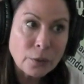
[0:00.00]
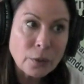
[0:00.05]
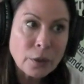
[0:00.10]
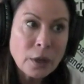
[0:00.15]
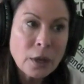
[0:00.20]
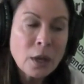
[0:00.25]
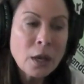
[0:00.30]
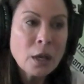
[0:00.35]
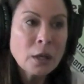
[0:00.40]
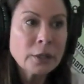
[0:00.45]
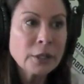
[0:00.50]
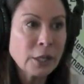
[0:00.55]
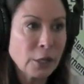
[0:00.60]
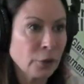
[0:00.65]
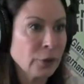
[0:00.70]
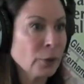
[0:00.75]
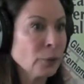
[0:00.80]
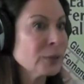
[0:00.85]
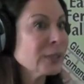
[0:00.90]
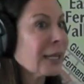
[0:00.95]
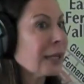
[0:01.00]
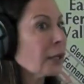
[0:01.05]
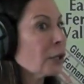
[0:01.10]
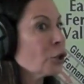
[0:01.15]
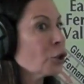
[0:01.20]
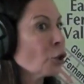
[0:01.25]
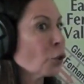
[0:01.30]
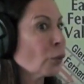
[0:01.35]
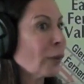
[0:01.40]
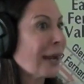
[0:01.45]
Yeah. You know, there was like a
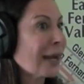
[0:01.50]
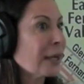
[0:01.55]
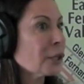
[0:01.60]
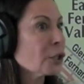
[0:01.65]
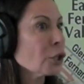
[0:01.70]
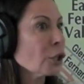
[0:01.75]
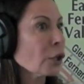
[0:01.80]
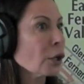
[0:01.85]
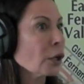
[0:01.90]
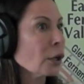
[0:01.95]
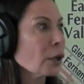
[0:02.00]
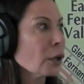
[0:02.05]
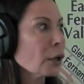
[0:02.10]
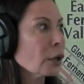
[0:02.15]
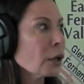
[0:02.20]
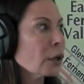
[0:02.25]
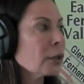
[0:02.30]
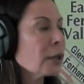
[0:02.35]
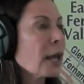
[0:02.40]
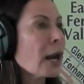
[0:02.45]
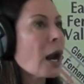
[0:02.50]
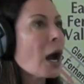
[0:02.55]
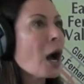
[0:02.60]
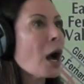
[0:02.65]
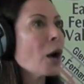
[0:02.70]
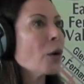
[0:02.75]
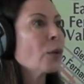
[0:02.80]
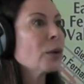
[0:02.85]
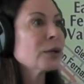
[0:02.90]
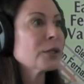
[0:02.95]
director that
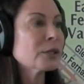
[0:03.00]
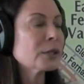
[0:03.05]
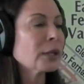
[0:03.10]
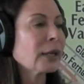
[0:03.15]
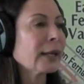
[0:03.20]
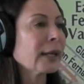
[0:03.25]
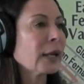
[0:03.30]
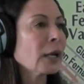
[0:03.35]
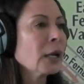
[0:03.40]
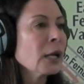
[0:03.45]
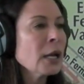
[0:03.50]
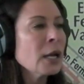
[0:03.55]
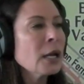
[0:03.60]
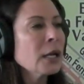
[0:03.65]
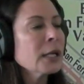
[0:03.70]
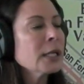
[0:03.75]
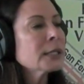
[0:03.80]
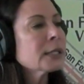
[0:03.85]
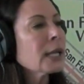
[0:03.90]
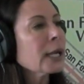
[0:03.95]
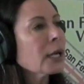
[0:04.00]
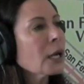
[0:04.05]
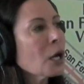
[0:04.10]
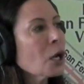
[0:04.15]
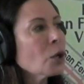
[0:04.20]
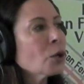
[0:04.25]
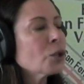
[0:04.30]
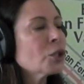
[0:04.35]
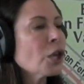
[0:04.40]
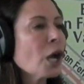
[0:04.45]
was like, he's like,
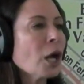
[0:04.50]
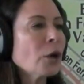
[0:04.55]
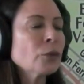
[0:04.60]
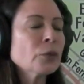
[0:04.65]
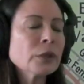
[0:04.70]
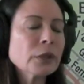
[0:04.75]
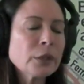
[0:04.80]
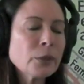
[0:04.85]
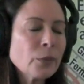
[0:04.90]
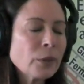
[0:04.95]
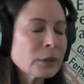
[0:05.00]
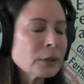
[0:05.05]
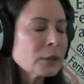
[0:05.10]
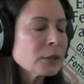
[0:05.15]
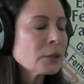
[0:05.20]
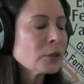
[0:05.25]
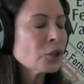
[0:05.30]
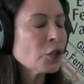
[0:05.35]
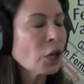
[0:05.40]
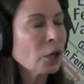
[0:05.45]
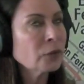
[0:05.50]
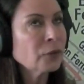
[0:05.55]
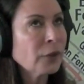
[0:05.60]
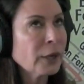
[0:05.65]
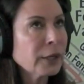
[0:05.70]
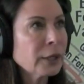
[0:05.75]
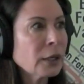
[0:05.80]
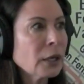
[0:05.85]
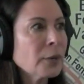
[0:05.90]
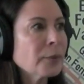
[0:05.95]
"Oh, John
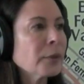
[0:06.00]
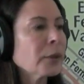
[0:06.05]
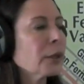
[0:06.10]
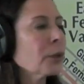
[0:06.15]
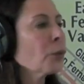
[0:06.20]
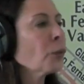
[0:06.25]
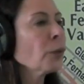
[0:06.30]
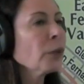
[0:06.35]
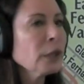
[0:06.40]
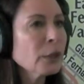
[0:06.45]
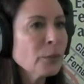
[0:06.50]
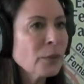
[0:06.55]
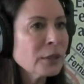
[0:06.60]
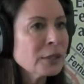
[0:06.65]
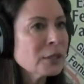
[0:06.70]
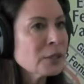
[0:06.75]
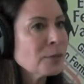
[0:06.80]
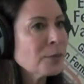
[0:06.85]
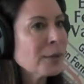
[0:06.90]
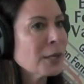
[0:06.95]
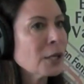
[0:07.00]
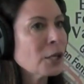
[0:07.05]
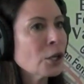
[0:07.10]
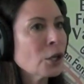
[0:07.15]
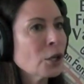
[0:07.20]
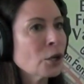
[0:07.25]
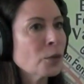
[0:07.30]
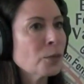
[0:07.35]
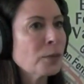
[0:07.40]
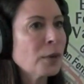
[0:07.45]
Frankenheimer, he really wants to meet
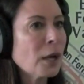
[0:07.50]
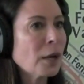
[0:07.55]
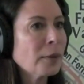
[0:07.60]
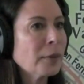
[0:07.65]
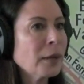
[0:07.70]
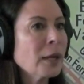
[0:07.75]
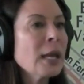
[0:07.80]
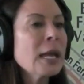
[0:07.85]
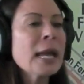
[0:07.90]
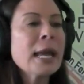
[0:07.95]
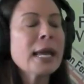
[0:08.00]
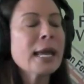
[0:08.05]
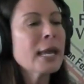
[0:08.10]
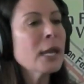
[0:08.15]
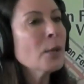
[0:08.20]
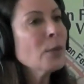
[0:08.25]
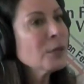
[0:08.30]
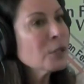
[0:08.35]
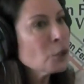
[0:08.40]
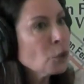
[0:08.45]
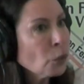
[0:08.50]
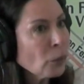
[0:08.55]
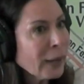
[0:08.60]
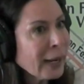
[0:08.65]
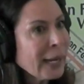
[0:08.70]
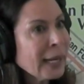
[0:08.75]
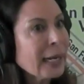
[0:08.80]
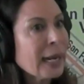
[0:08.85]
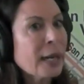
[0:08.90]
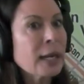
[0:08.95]
you." I met that guy. He was
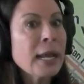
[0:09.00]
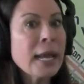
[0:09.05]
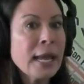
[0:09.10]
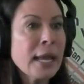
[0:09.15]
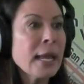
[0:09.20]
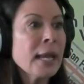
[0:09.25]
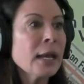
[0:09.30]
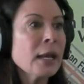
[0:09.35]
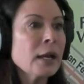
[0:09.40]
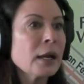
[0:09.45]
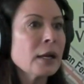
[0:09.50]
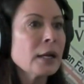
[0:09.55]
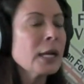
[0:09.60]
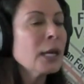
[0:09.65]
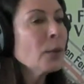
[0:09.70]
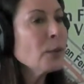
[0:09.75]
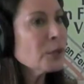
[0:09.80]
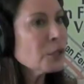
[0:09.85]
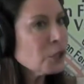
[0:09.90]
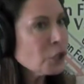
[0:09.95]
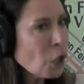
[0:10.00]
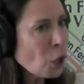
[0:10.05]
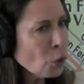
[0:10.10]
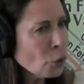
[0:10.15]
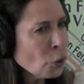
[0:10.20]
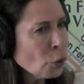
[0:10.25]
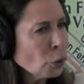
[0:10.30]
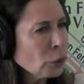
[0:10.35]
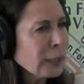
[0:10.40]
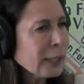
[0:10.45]
great. And he was cool. He was so
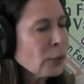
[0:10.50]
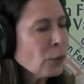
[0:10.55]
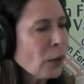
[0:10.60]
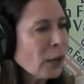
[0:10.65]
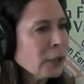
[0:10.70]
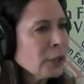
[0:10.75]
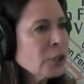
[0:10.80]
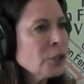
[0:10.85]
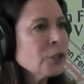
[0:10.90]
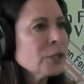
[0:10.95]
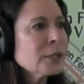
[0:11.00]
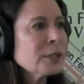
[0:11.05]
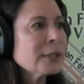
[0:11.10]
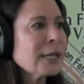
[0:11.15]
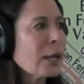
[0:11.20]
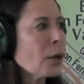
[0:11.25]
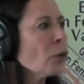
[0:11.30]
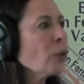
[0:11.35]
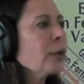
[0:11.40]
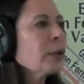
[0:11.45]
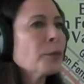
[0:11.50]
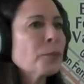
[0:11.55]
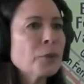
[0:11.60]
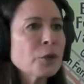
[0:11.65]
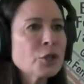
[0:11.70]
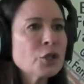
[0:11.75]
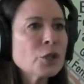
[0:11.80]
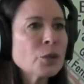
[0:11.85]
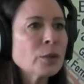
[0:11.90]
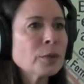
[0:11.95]
cool. Like, Ron used to say, "Oh, he'll
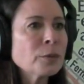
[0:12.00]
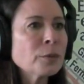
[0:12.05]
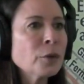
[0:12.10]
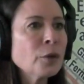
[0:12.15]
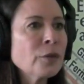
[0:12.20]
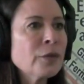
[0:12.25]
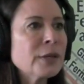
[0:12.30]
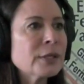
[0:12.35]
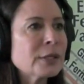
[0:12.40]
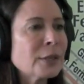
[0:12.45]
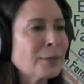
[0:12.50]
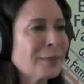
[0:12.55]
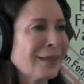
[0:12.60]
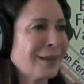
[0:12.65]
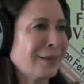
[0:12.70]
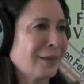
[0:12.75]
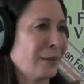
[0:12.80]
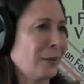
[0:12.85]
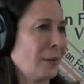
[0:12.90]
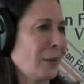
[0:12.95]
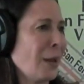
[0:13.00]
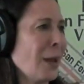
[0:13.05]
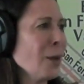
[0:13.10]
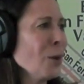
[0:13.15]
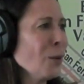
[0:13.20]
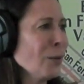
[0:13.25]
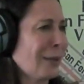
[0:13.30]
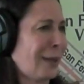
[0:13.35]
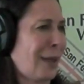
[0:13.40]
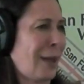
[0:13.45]
put you in movies." I'm like, I
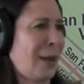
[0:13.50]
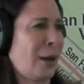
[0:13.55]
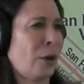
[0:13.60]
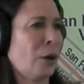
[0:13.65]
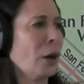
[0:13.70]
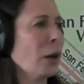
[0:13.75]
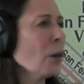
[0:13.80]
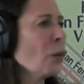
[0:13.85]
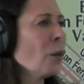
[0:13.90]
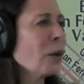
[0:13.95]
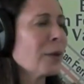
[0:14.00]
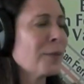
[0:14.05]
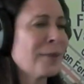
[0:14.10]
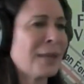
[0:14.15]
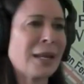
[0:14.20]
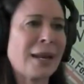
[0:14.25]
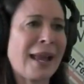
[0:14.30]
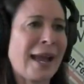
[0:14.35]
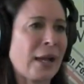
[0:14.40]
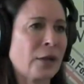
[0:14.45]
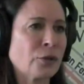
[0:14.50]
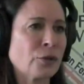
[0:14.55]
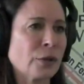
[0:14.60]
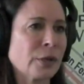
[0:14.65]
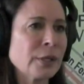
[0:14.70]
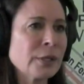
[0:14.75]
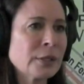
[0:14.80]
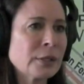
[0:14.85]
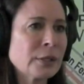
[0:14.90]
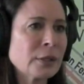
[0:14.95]
don't care. I don't want to be an
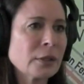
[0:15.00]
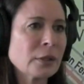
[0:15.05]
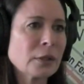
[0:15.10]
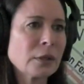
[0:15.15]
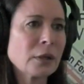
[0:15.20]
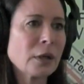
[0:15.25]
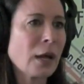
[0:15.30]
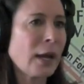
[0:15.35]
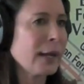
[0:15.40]
actress. Yeah.